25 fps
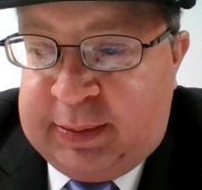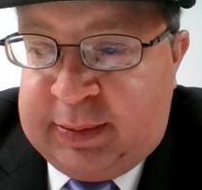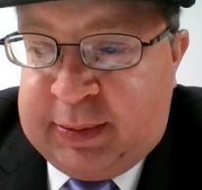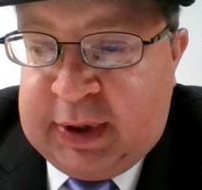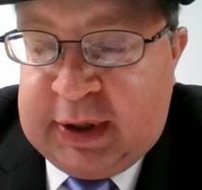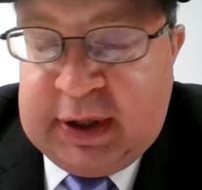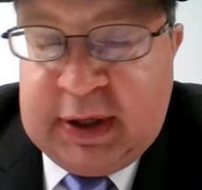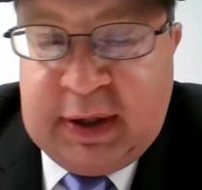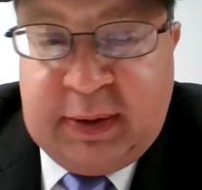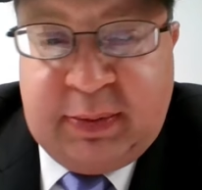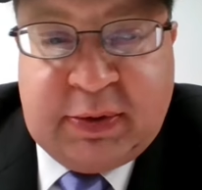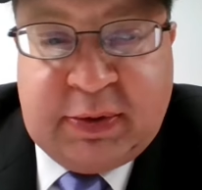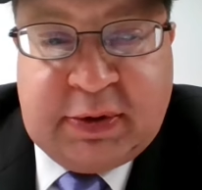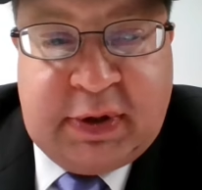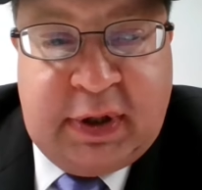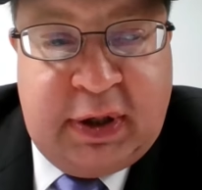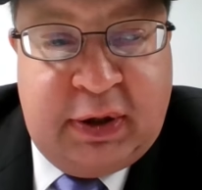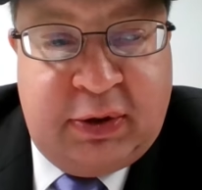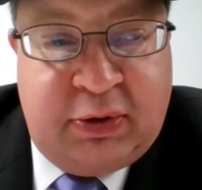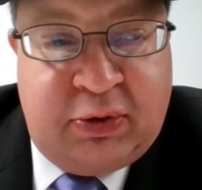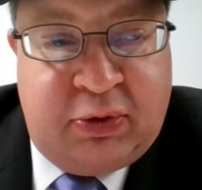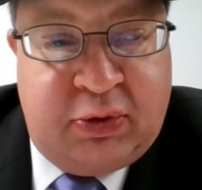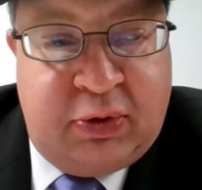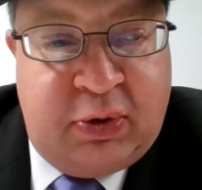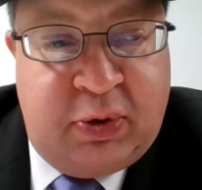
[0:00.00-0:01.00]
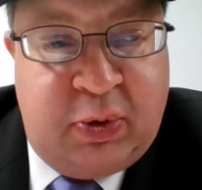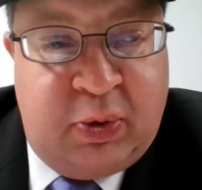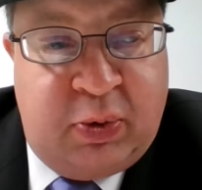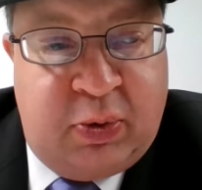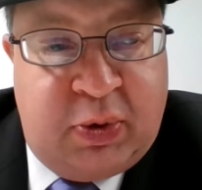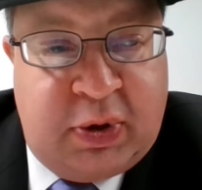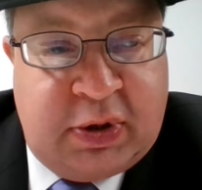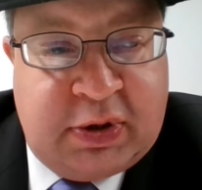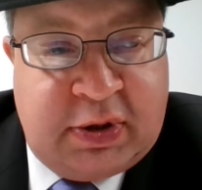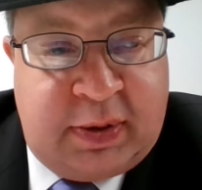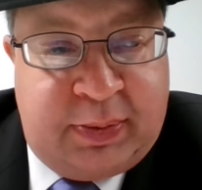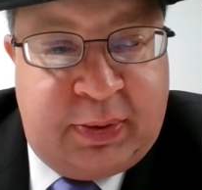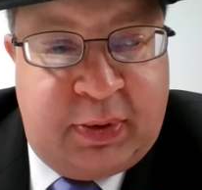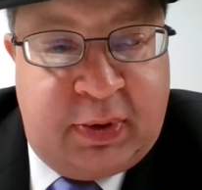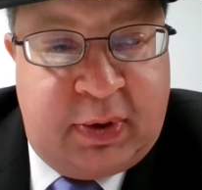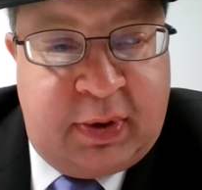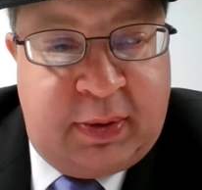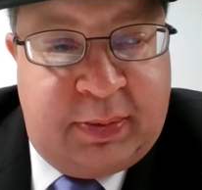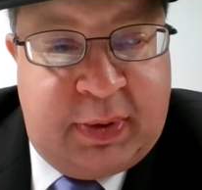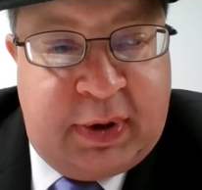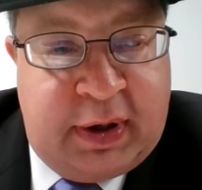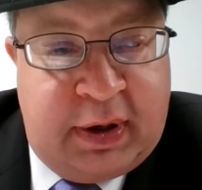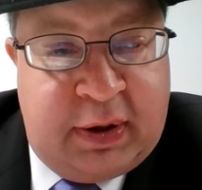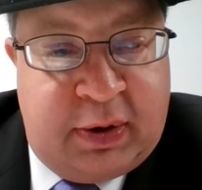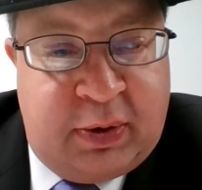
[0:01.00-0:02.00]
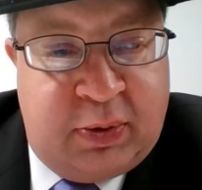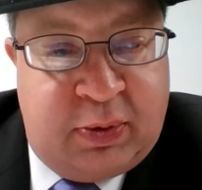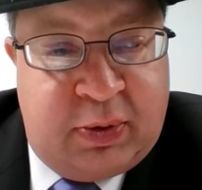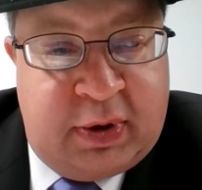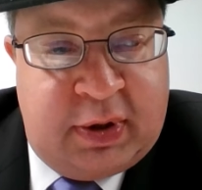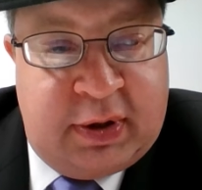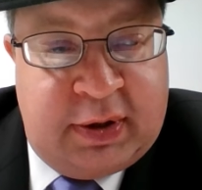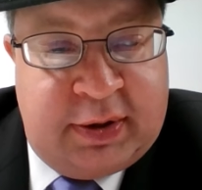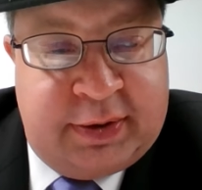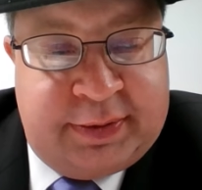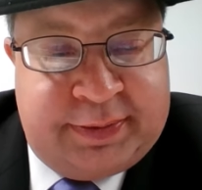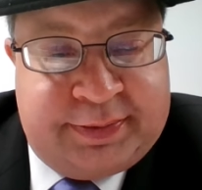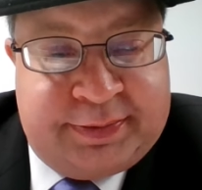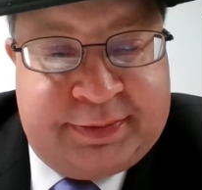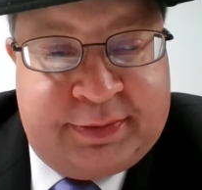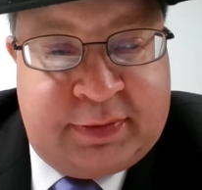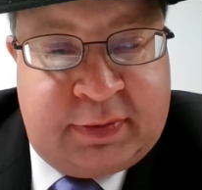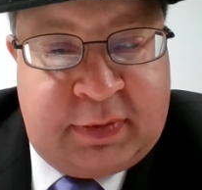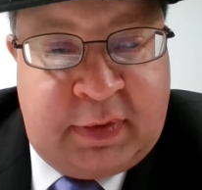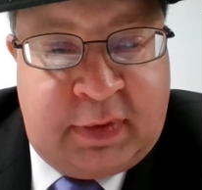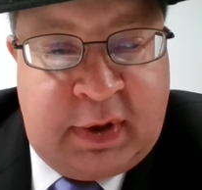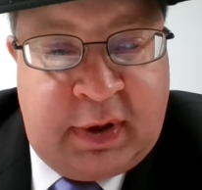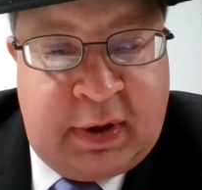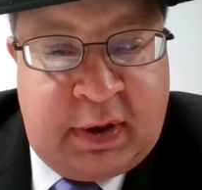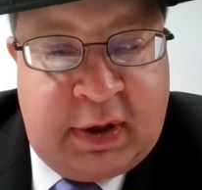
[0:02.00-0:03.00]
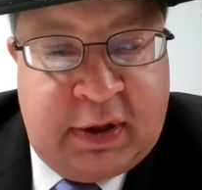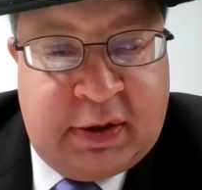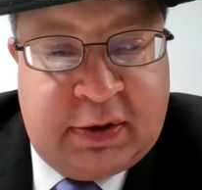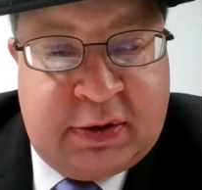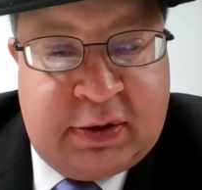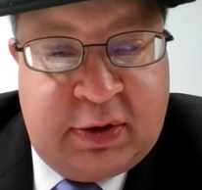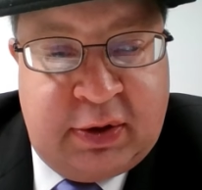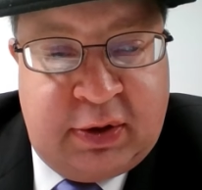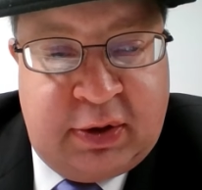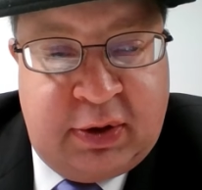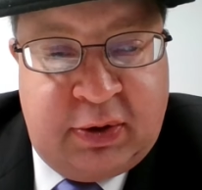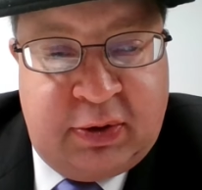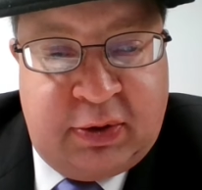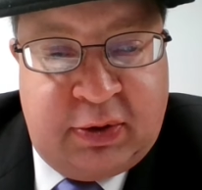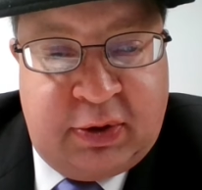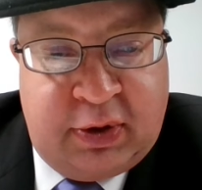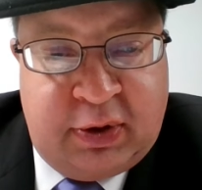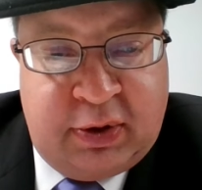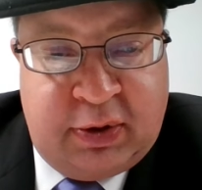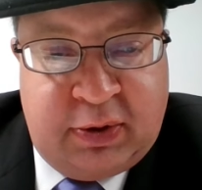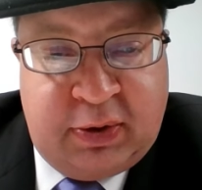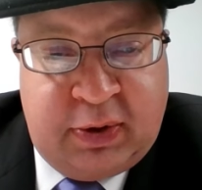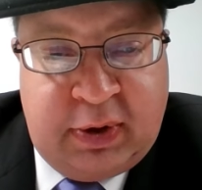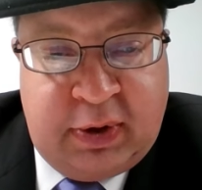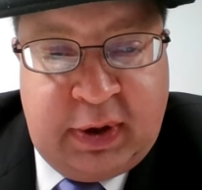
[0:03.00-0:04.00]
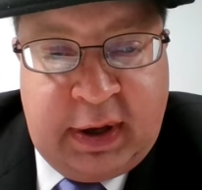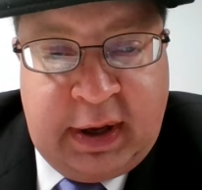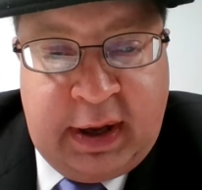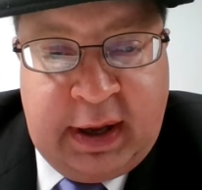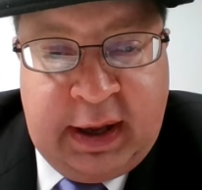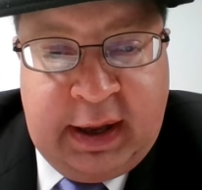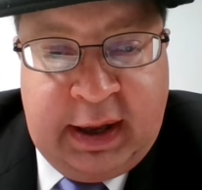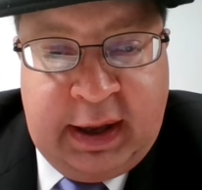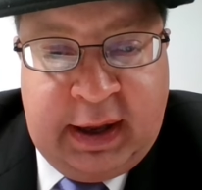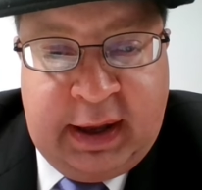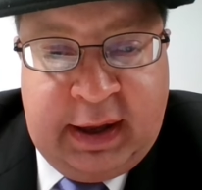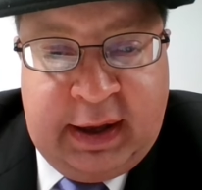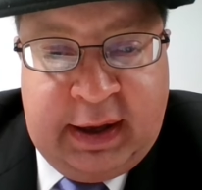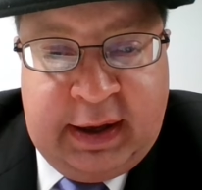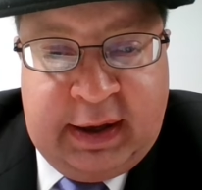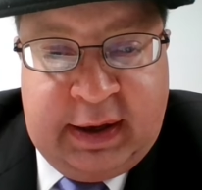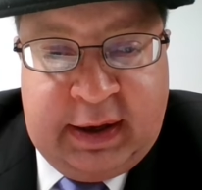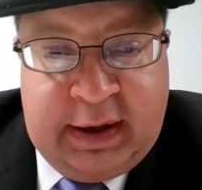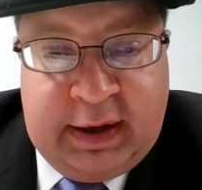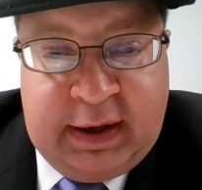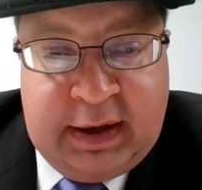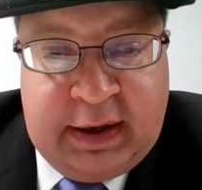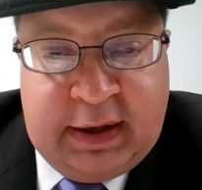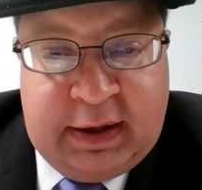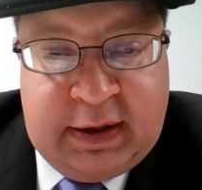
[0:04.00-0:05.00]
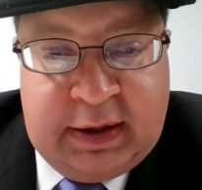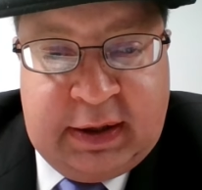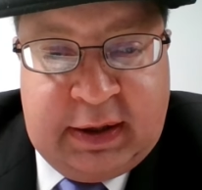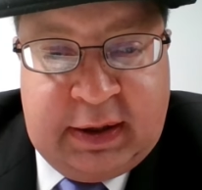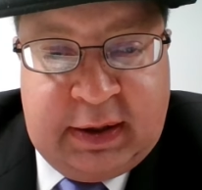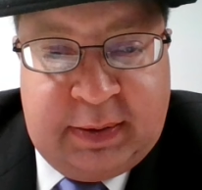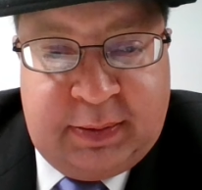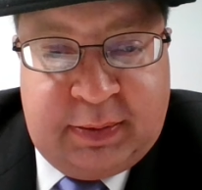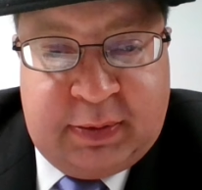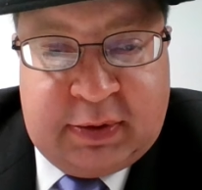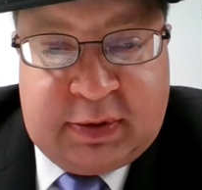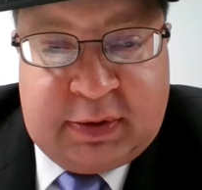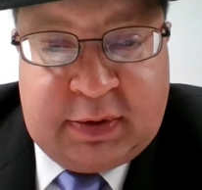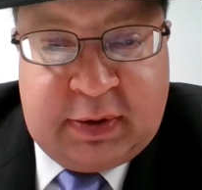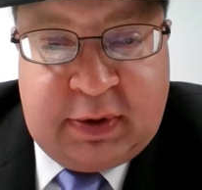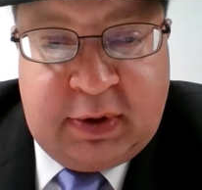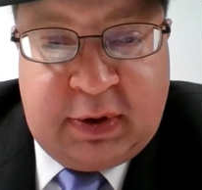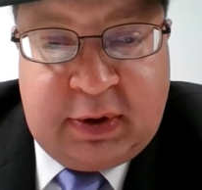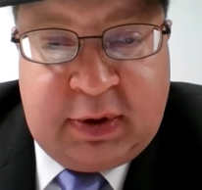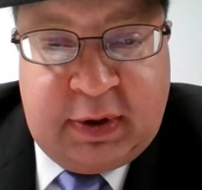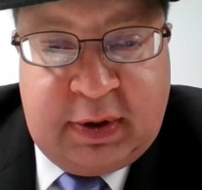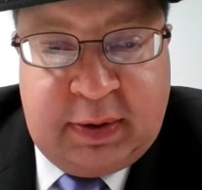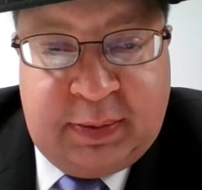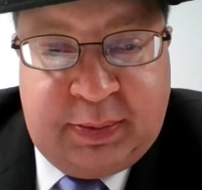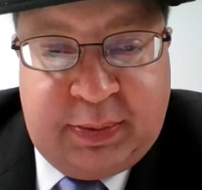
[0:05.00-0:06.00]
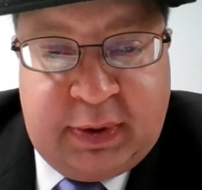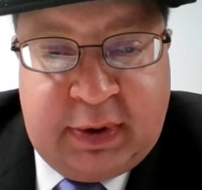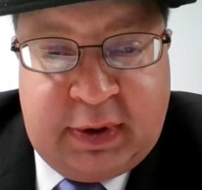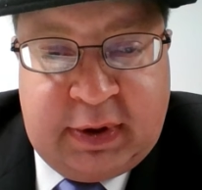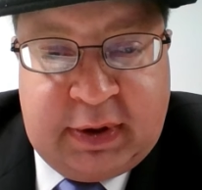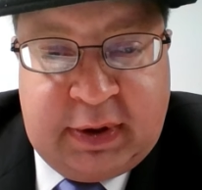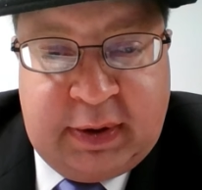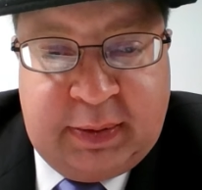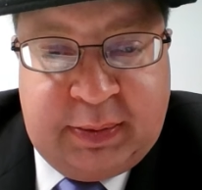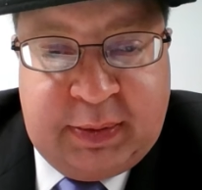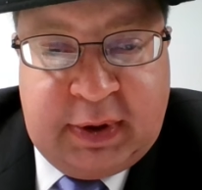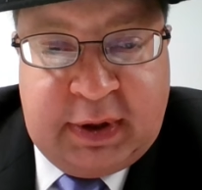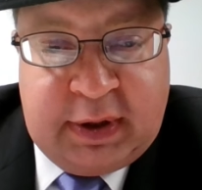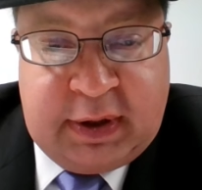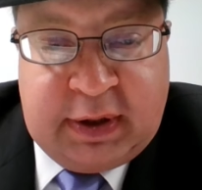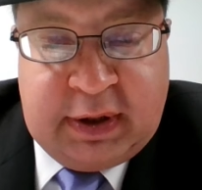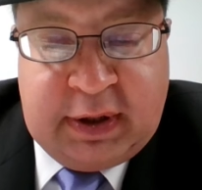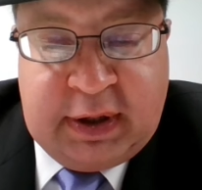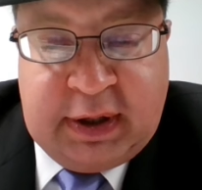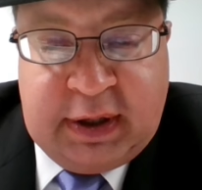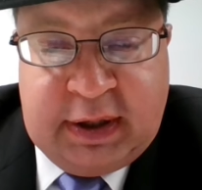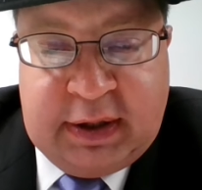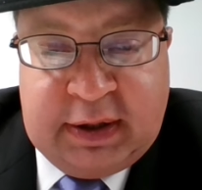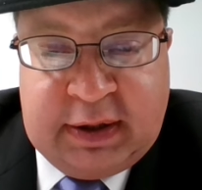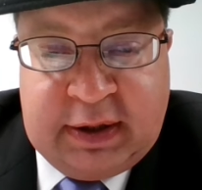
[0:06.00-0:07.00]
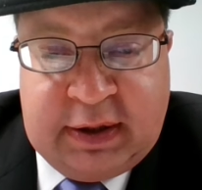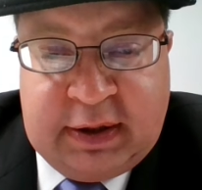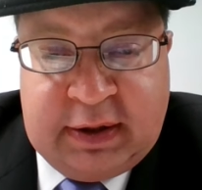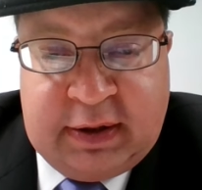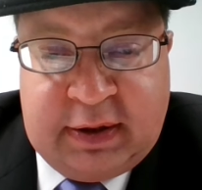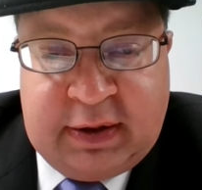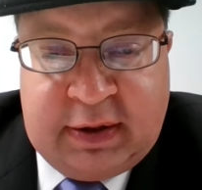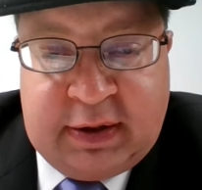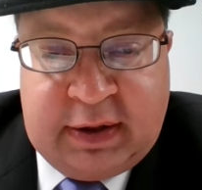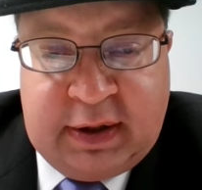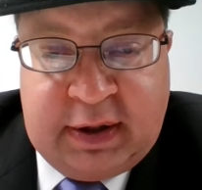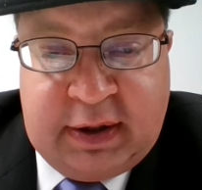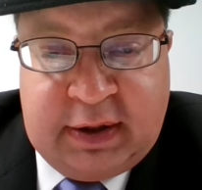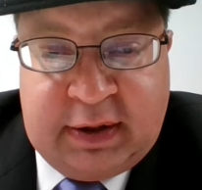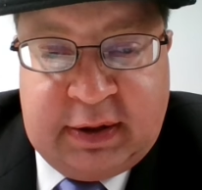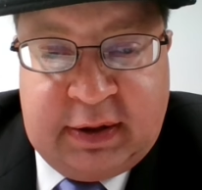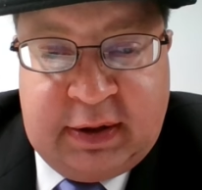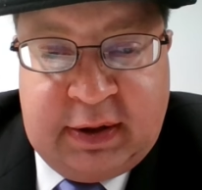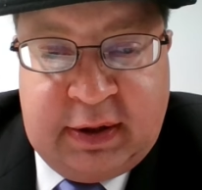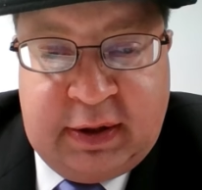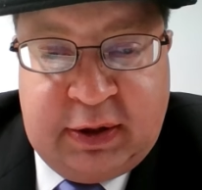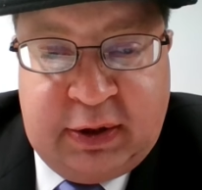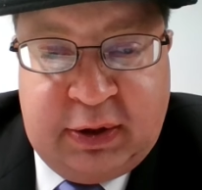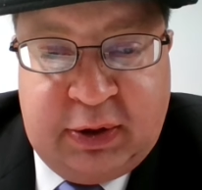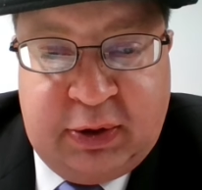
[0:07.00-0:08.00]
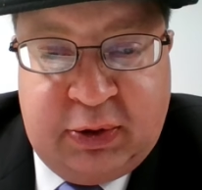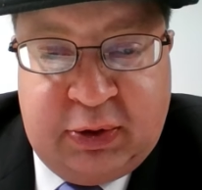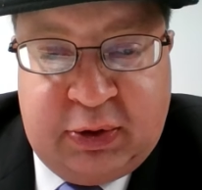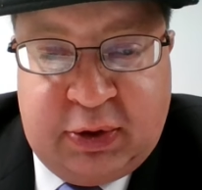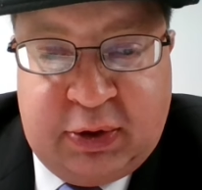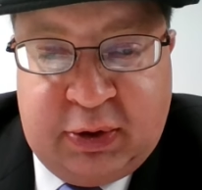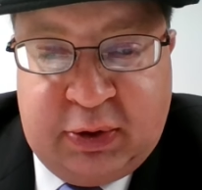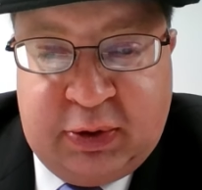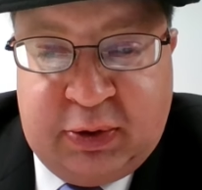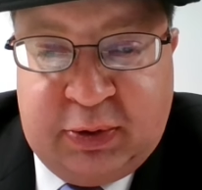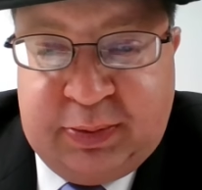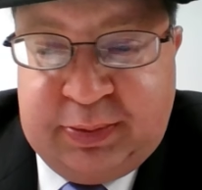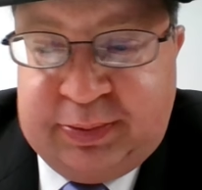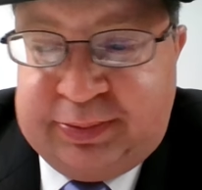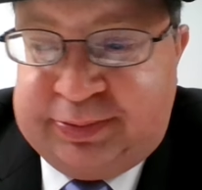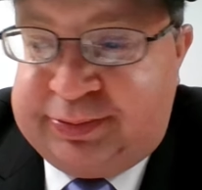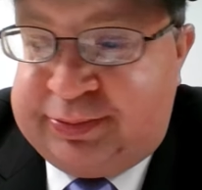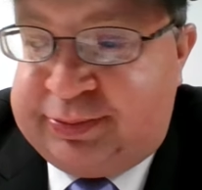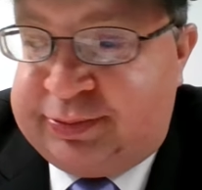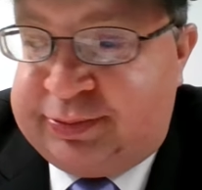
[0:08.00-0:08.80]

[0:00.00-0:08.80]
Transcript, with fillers: My name is Andrew Westberg, by the way, in case you don't know. And I'm just looking to build up my clientele on YouTube.